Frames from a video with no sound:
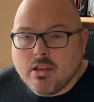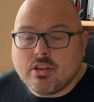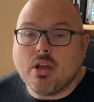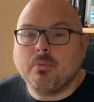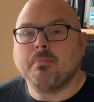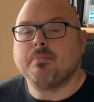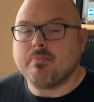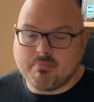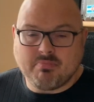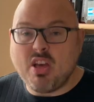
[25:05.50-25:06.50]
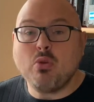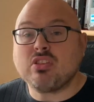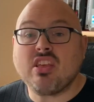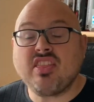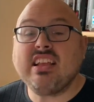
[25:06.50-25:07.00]
So, those
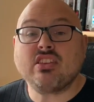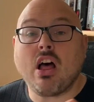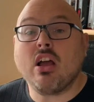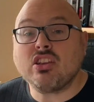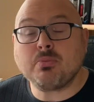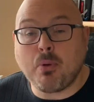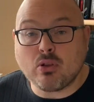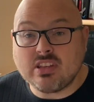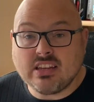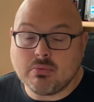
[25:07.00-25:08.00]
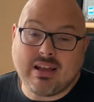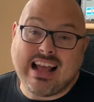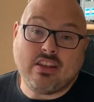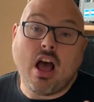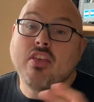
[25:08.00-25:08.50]
are the things that I spotted
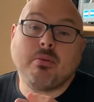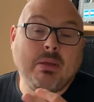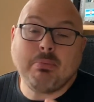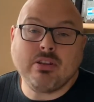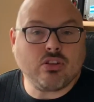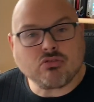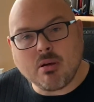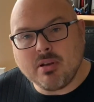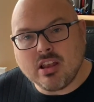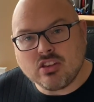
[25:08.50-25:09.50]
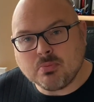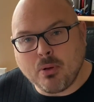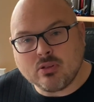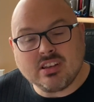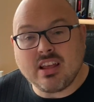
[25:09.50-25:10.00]
and other people in the Scrum Alliance
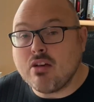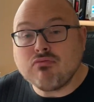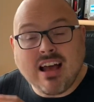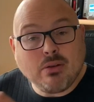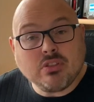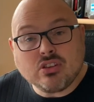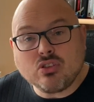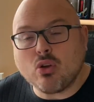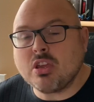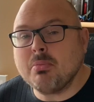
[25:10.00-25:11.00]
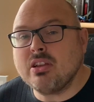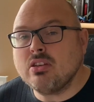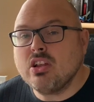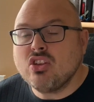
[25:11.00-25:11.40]
spotted around this document.